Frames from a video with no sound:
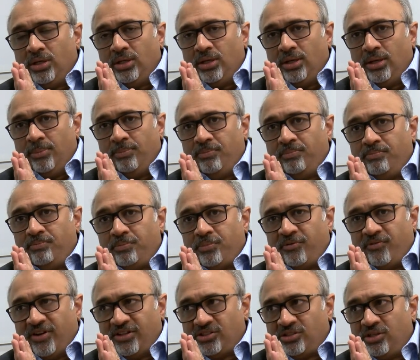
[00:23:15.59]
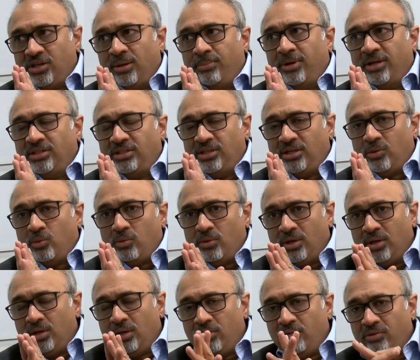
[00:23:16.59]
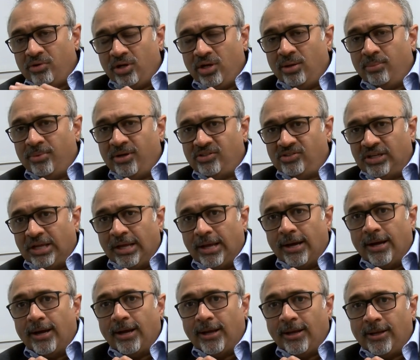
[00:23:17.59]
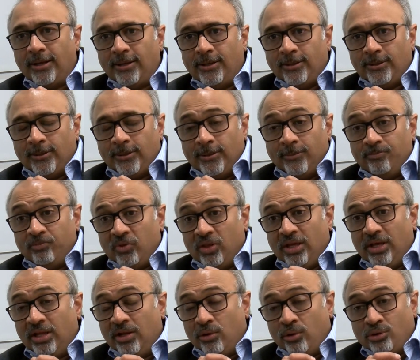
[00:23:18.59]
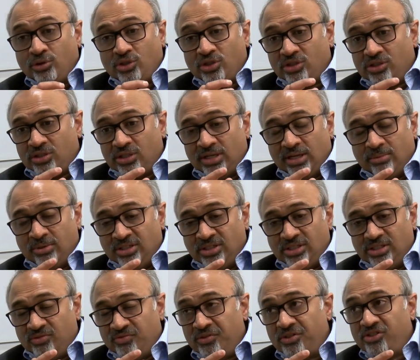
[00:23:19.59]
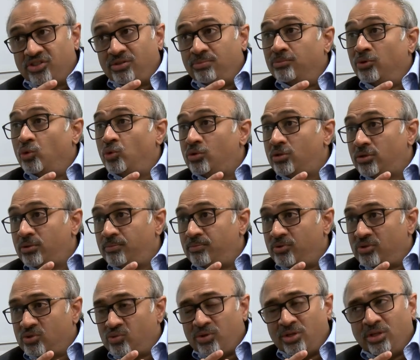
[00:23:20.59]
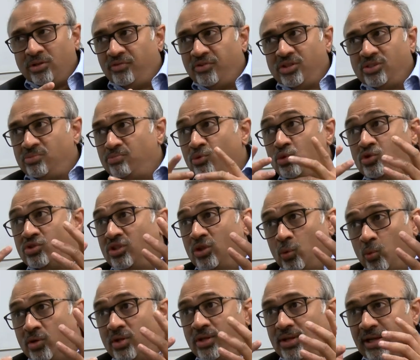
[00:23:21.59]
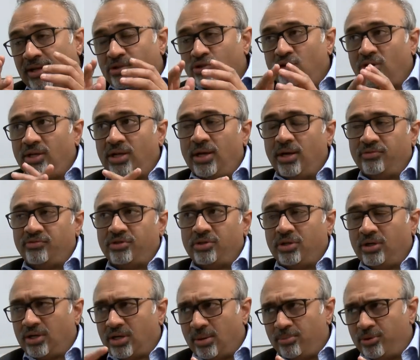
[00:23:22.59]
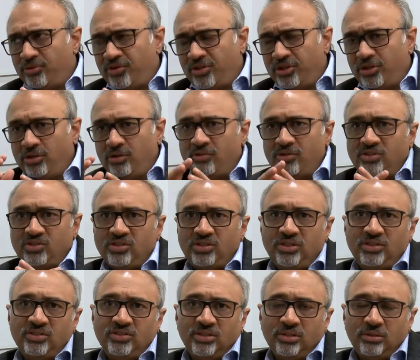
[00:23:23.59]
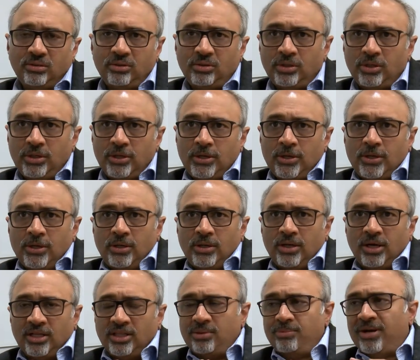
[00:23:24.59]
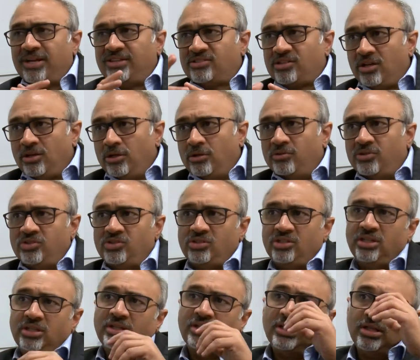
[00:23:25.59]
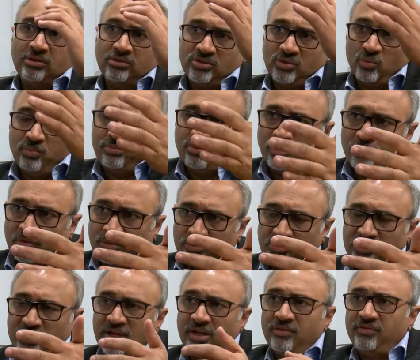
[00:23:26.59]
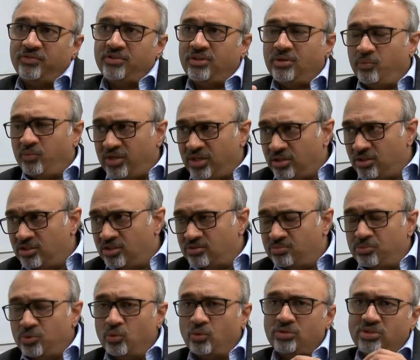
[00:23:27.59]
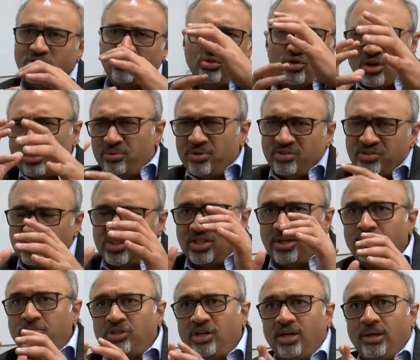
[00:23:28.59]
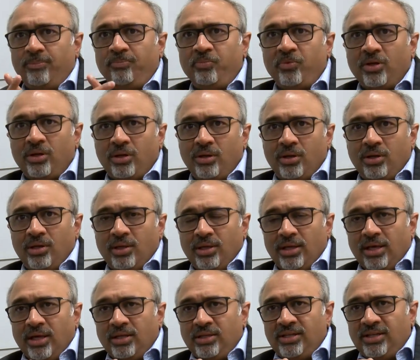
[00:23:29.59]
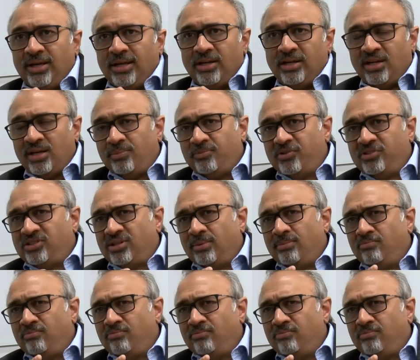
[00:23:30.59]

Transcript: a professor at MIT, a really amazing guy, he launched MIT's first MOOC. It was one of the first MOOCs in the world, actually, after a couple of other universities, and Athabasca University. Then there was a MOOC from Stanford. We did this MOOC. So all around the same time. And he ended up with